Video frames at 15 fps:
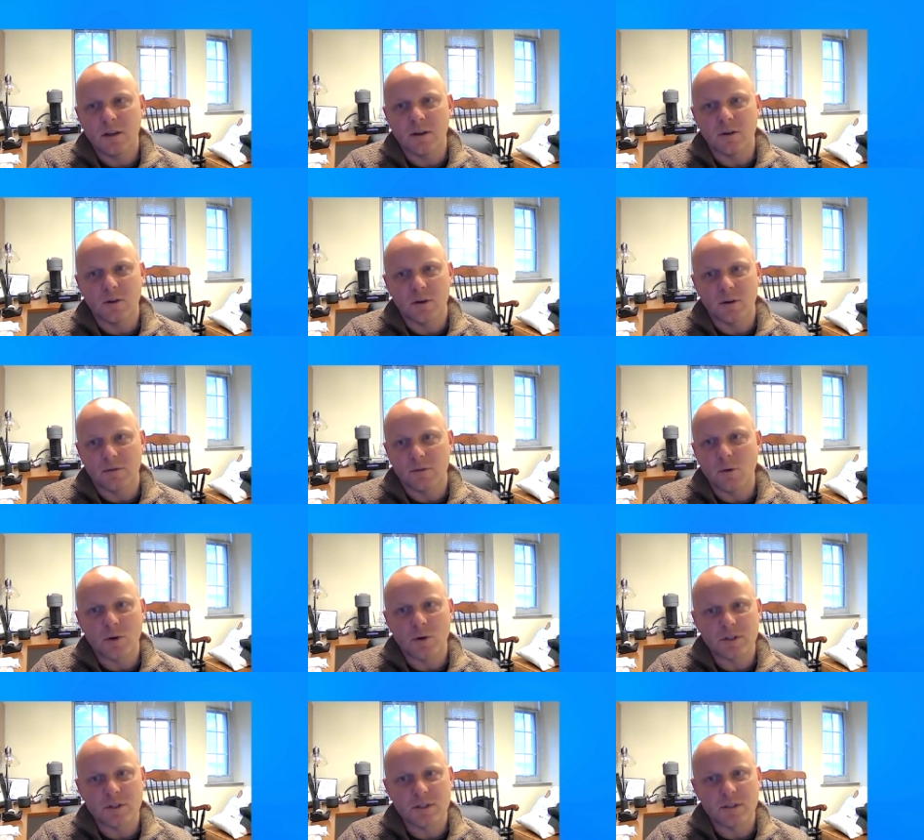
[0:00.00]
you know there are of
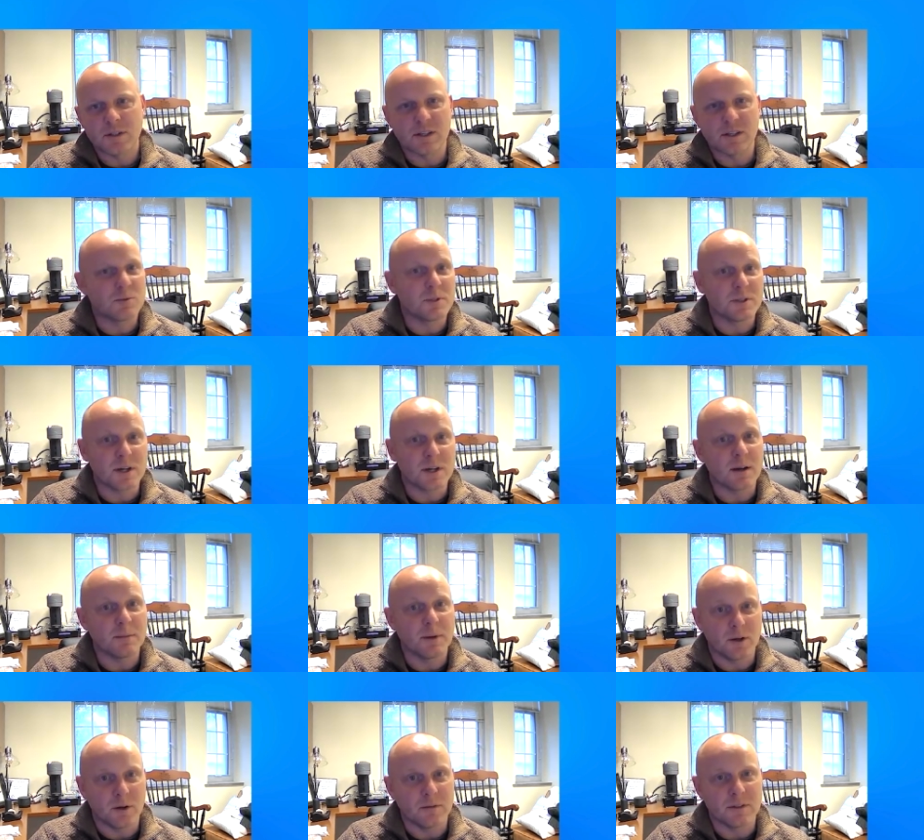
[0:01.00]
course things we talk
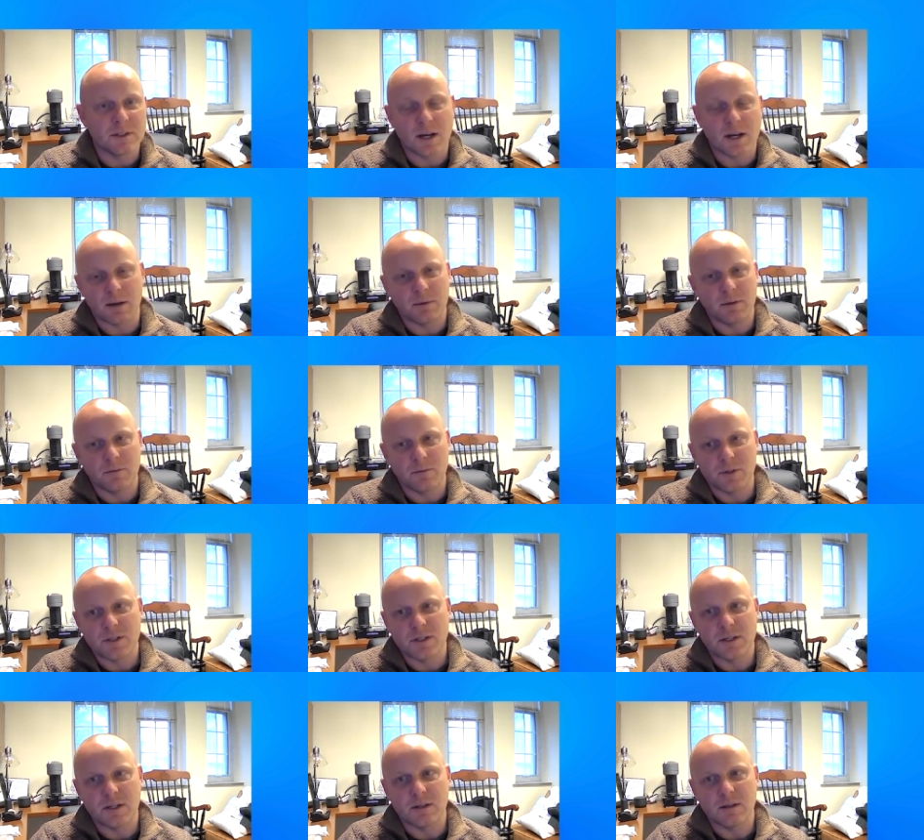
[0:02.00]
about all the time and we
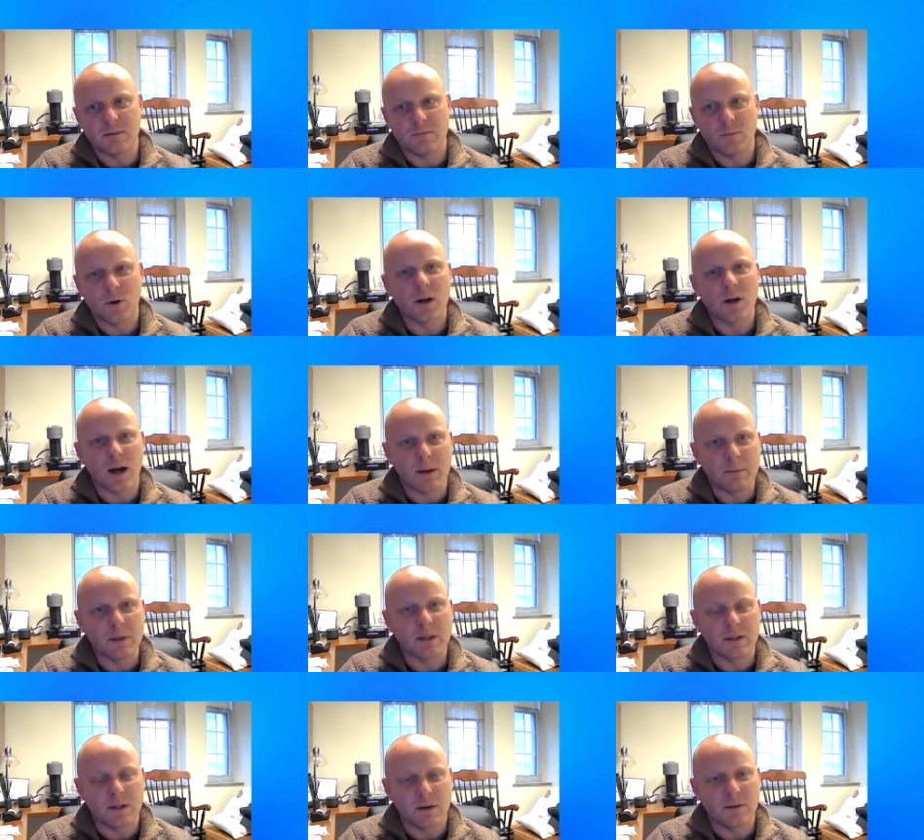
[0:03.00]
see more
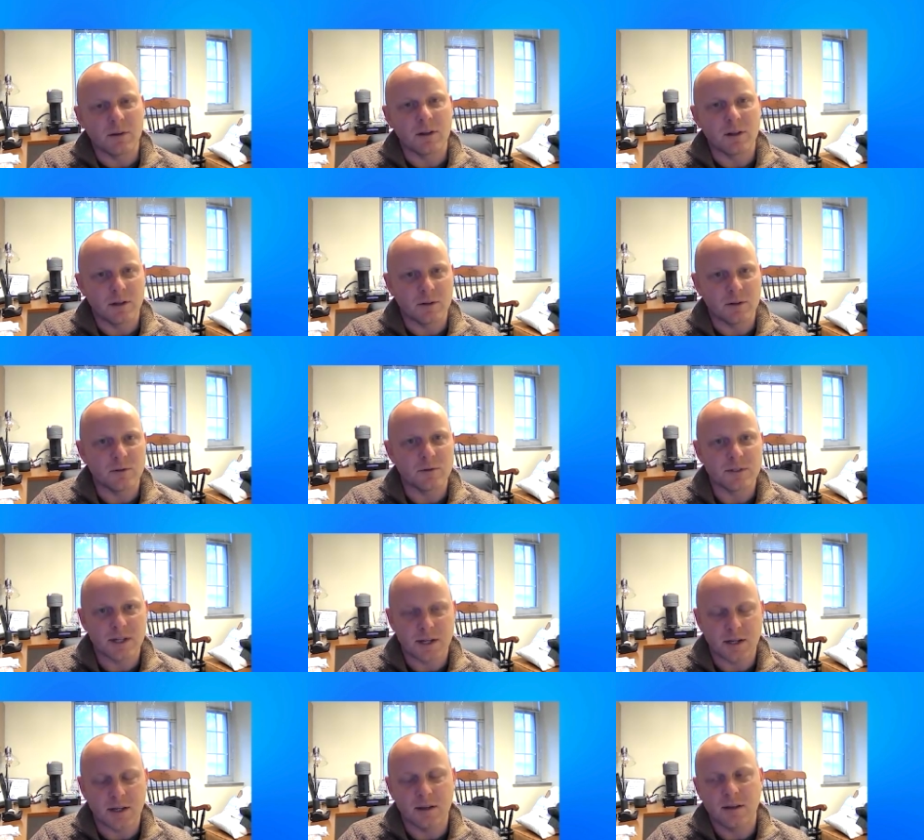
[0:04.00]
commonly now in the clinical
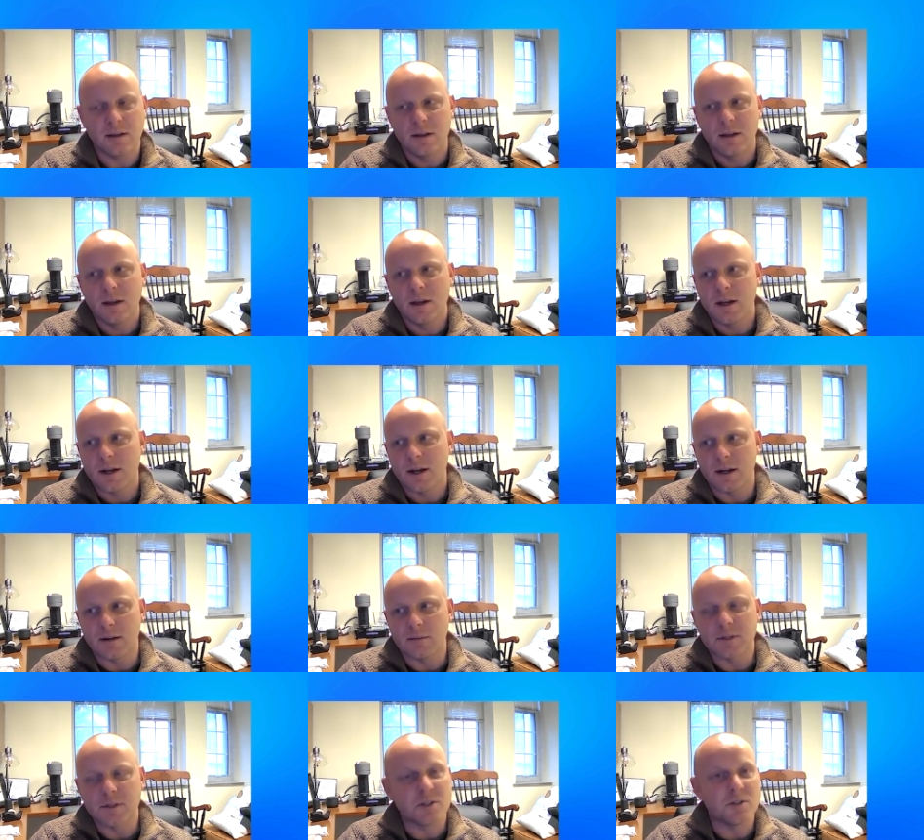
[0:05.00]
setting
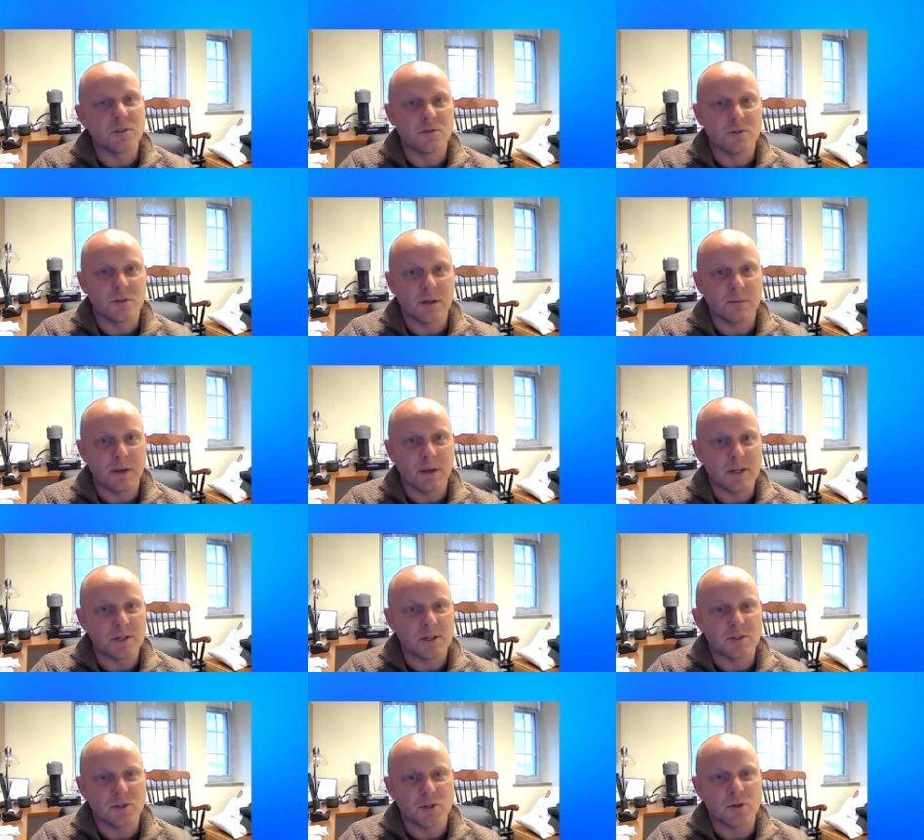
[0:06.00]
um, such as using a
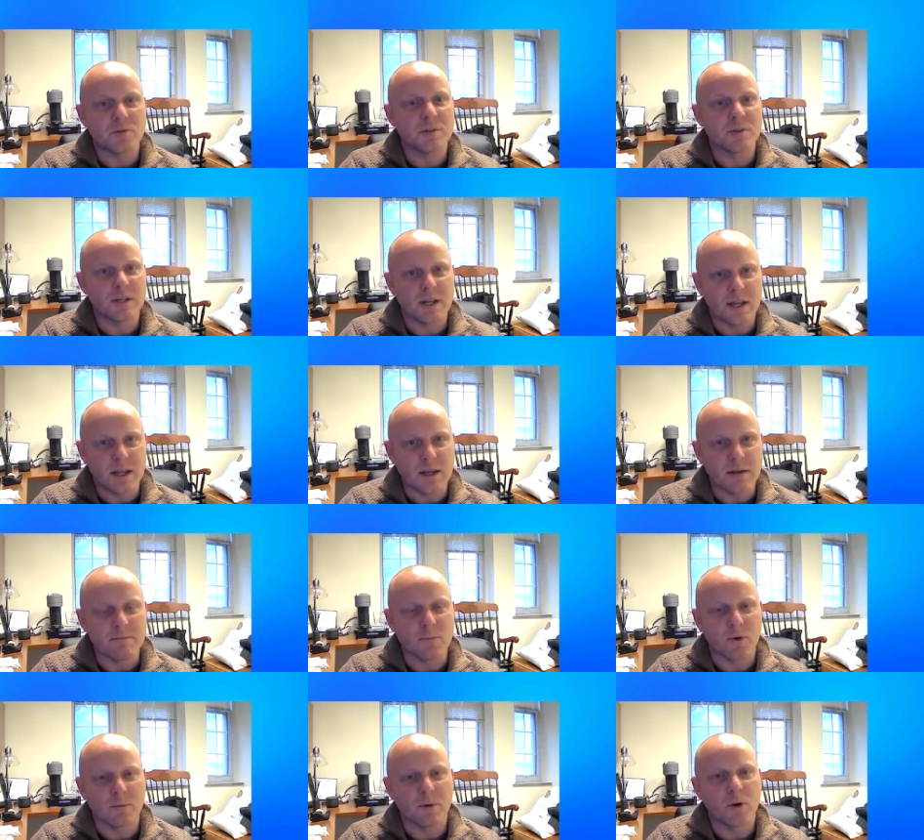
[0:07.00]
patient's chosen
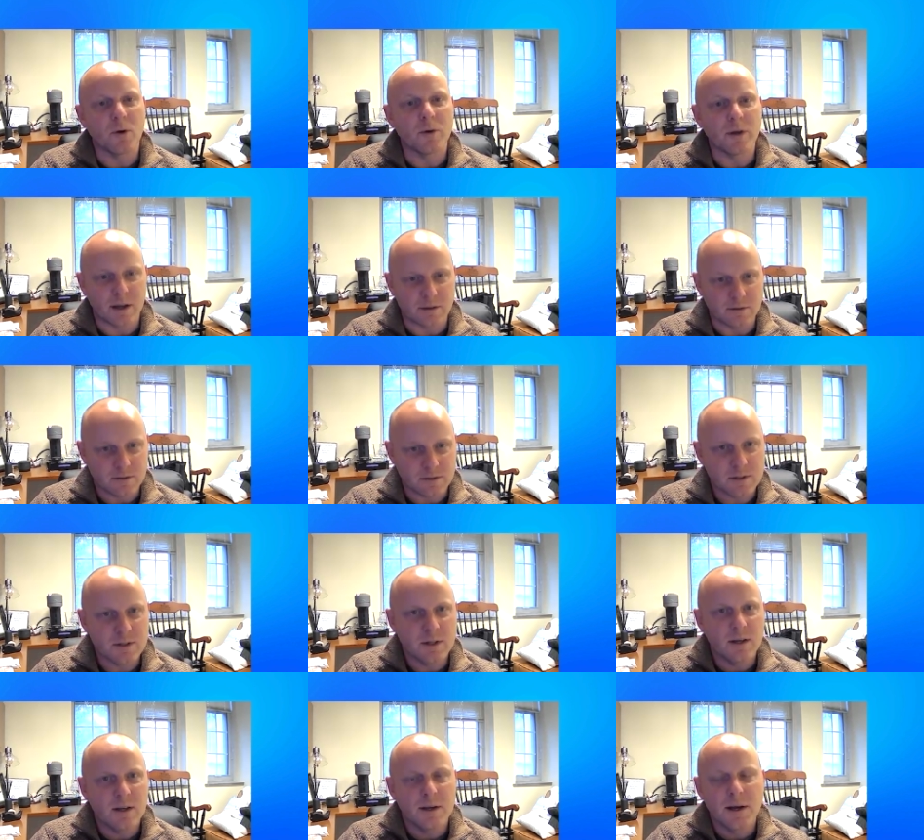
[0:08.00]
name or pronouns
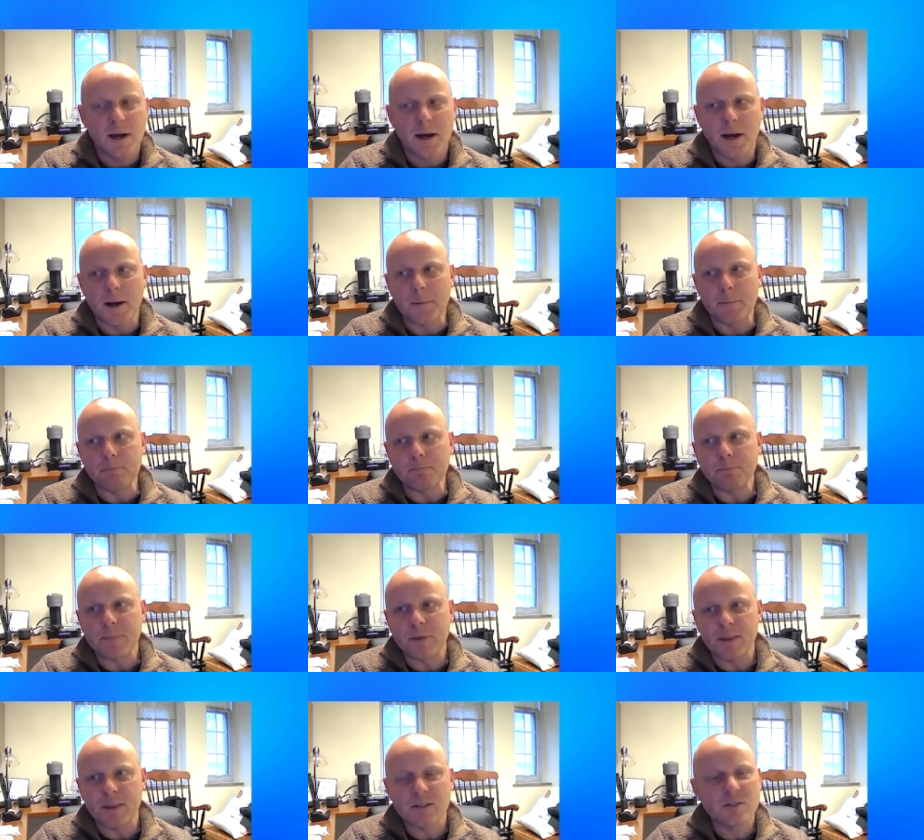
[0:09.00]

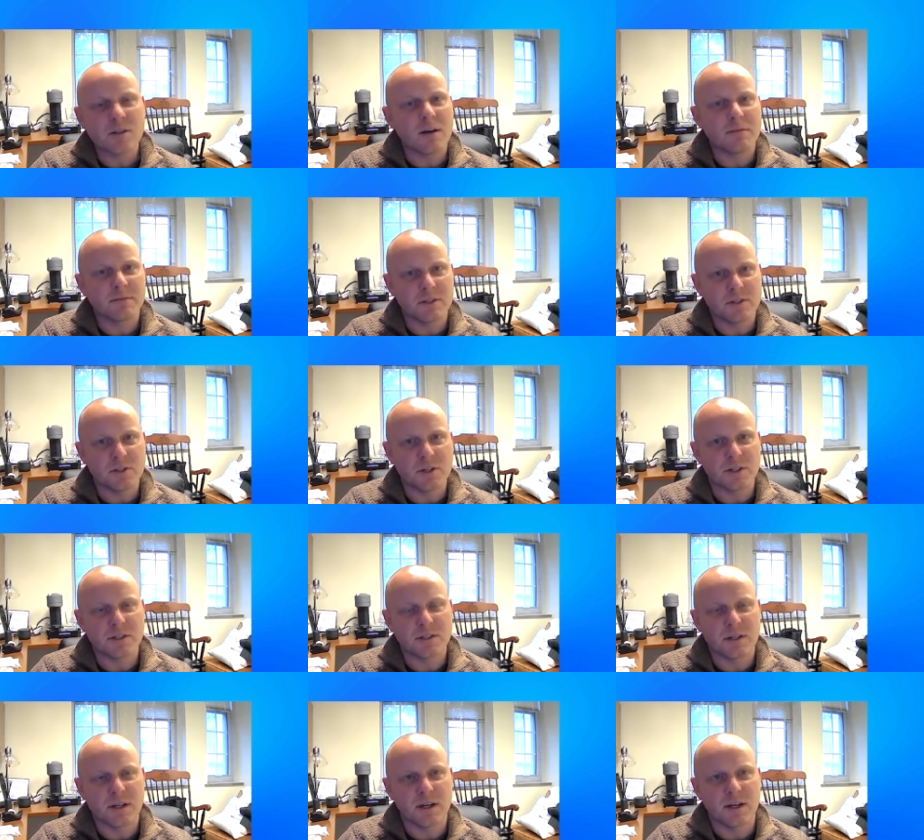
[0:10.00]
um, and that's often
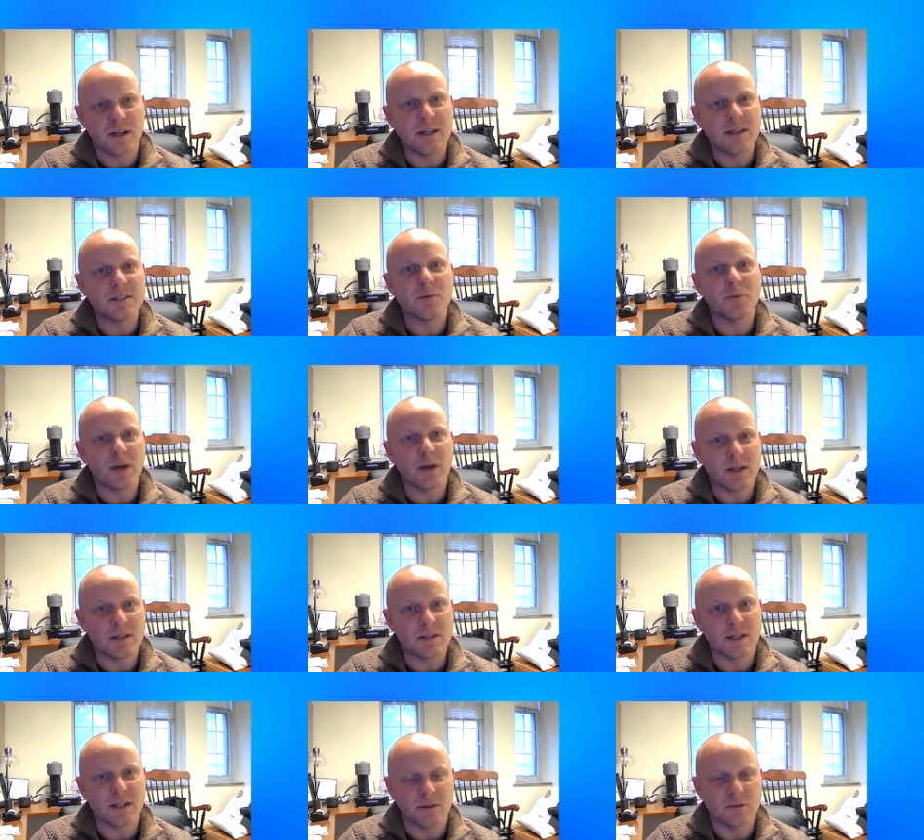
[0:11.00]
just a, uh, an easy way
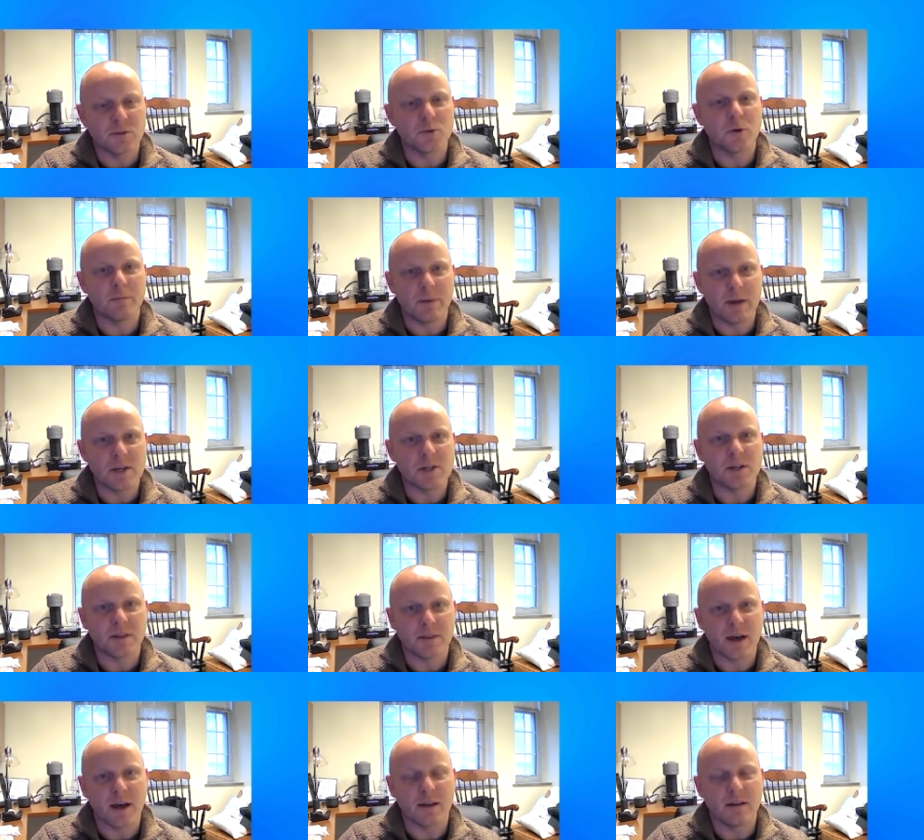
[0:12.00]
to signal to a
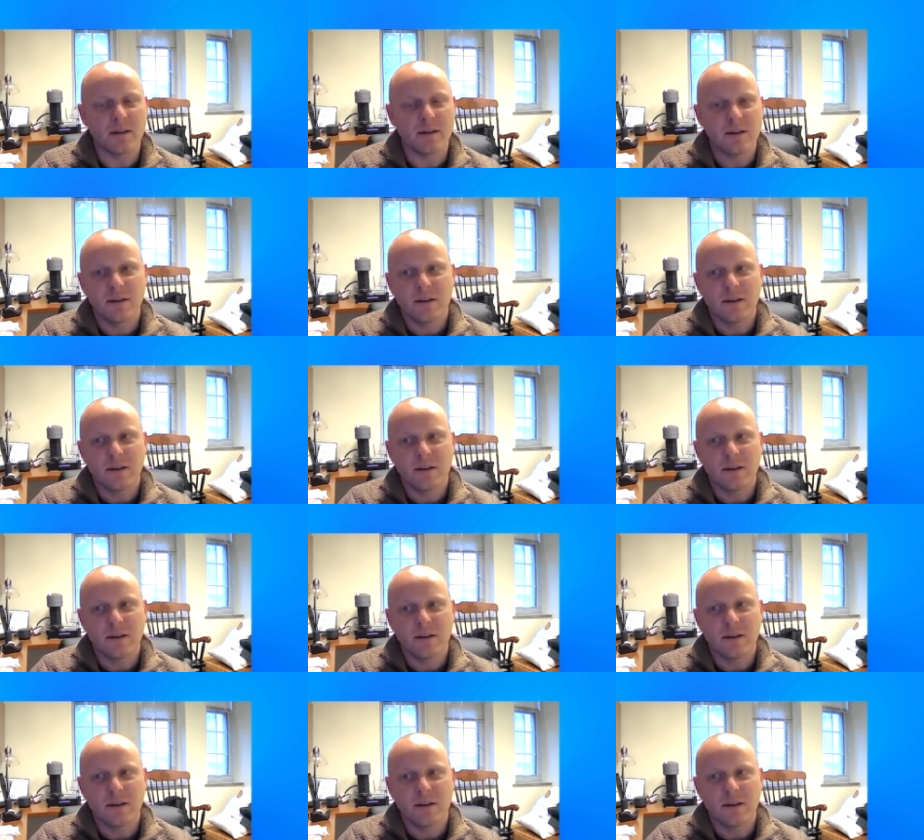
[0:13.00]
patient that